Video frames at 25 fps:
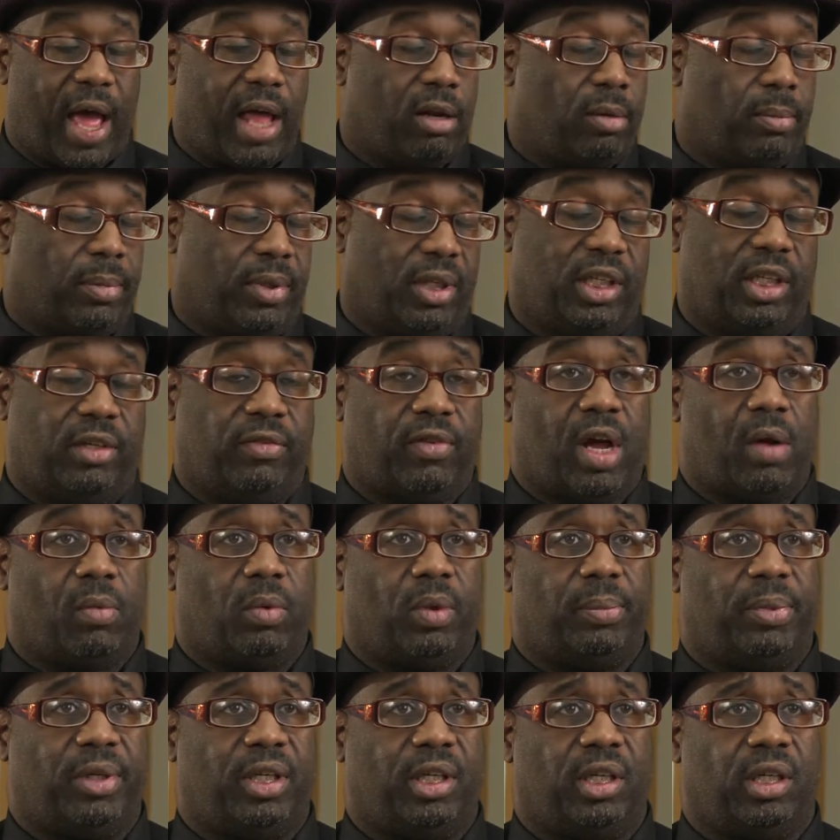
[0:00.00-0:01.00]
I don't believe I
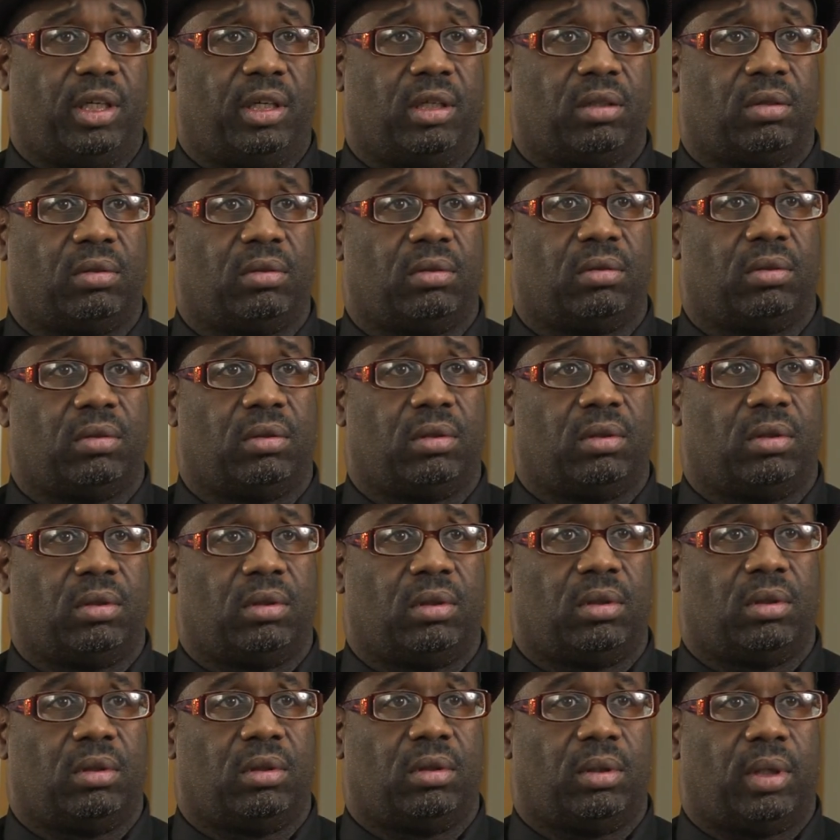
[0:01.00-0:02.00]
would be here.
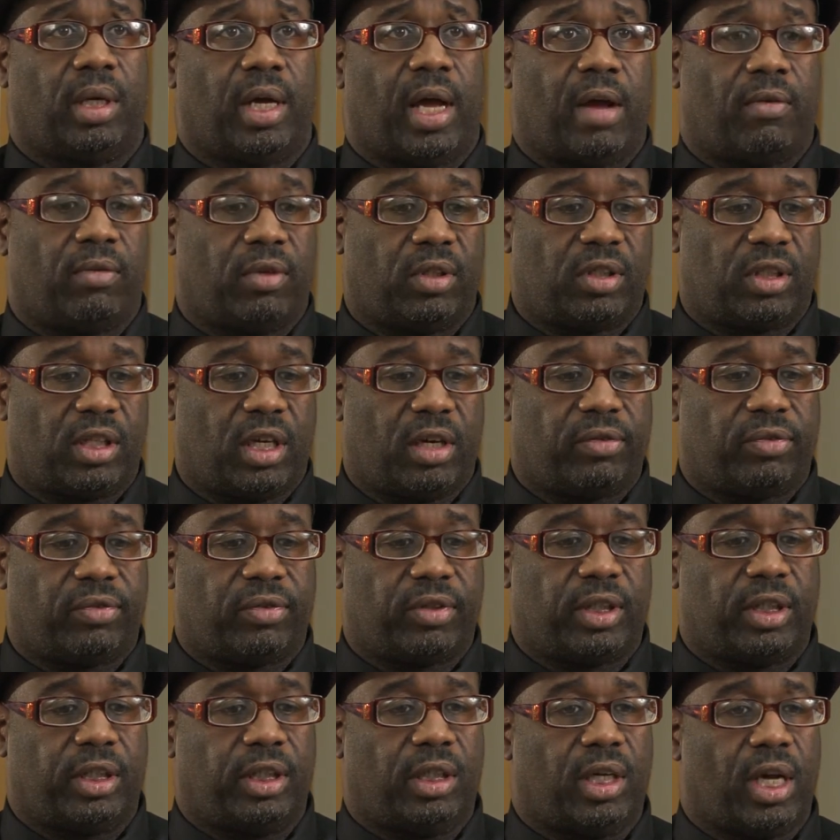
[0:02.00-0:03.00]
I was
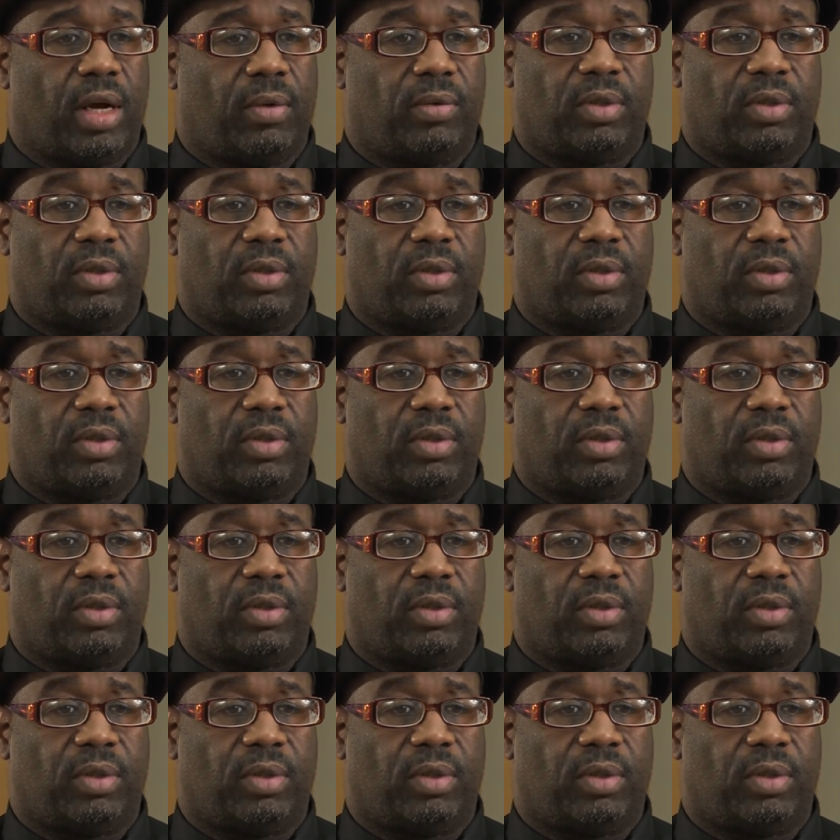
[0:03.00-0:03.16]
suffering,